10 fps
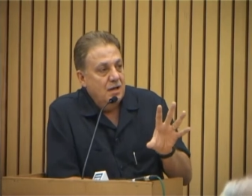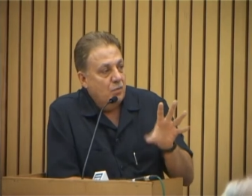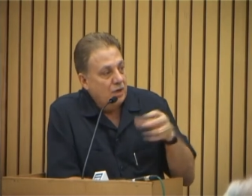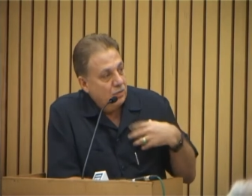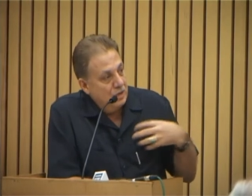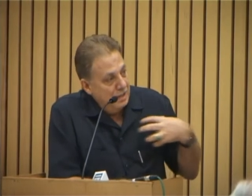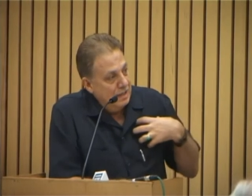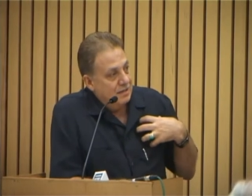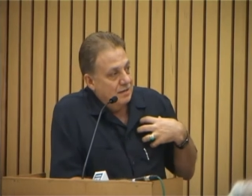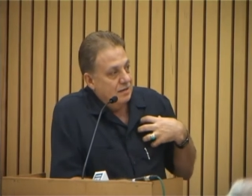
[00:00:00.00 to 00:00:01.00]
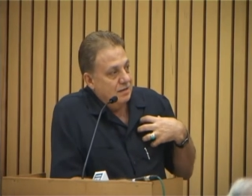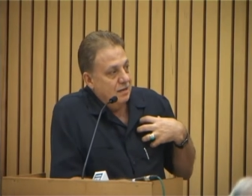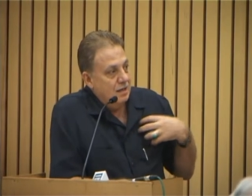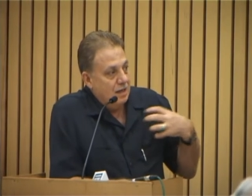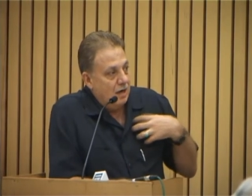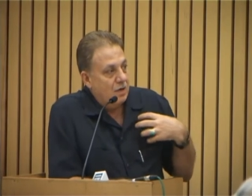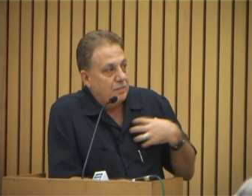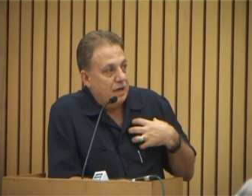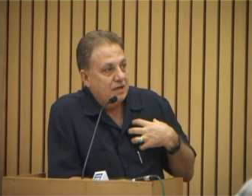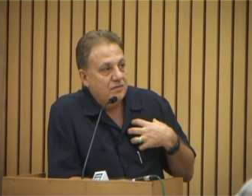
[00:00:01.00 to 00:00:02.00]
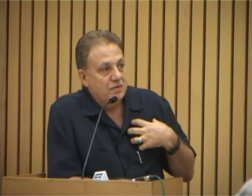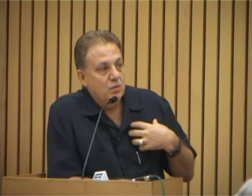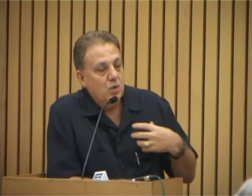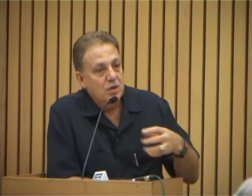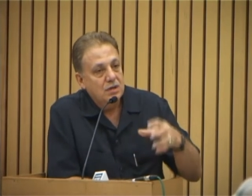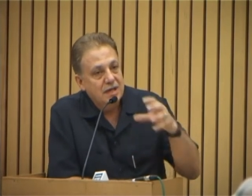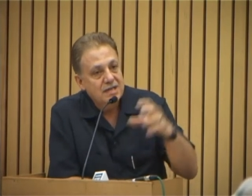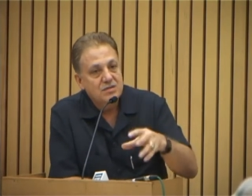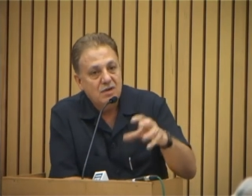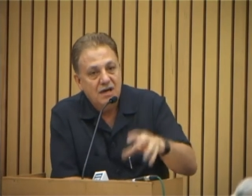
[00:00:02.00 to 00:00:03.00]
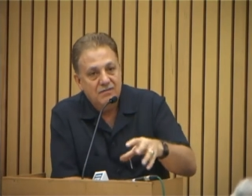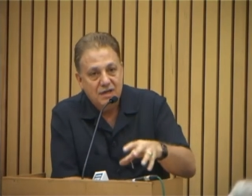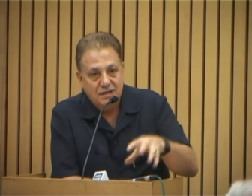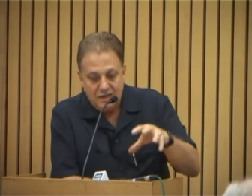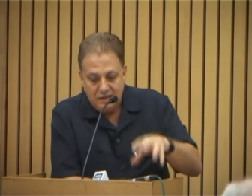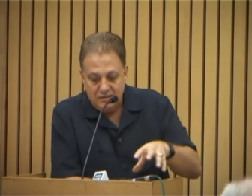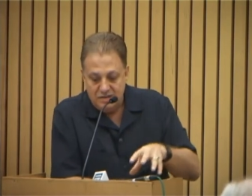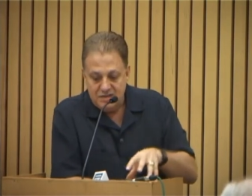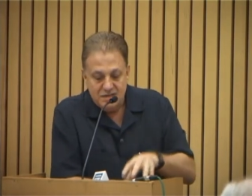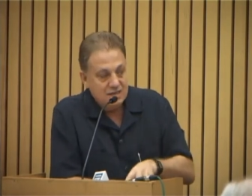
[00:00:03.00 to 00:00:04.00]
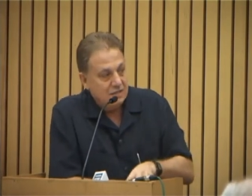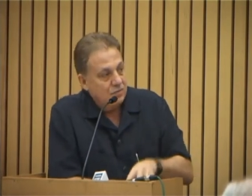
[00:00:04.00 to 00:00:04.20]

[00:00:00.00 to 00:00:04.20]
what we need in our part of the world is to have that kind of a system,